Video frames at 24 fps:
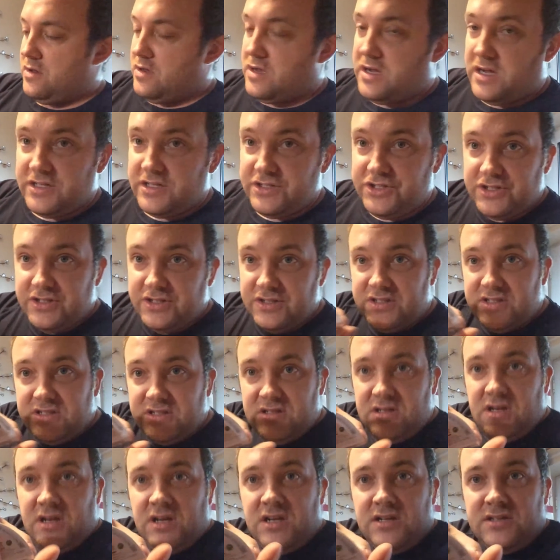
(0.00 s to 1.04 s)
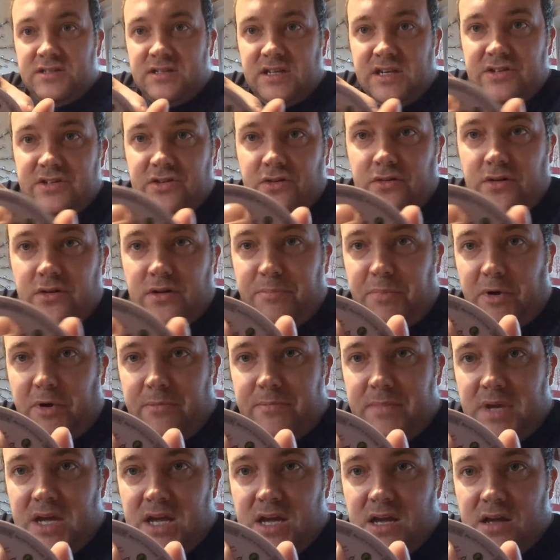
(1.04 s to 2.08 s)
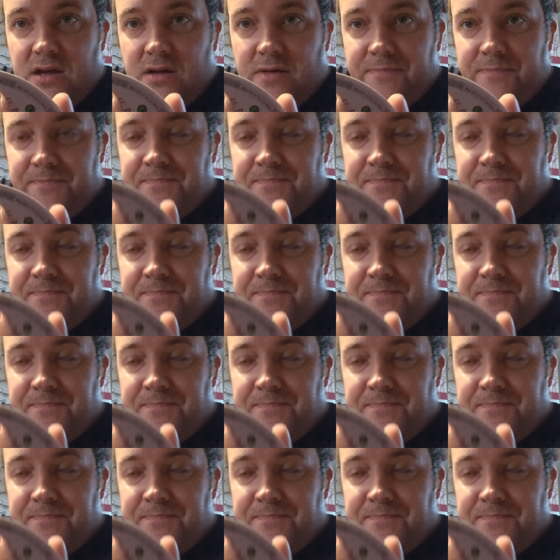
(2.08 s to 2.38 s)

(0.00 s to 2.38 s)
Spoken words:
as you can says on the bottom here,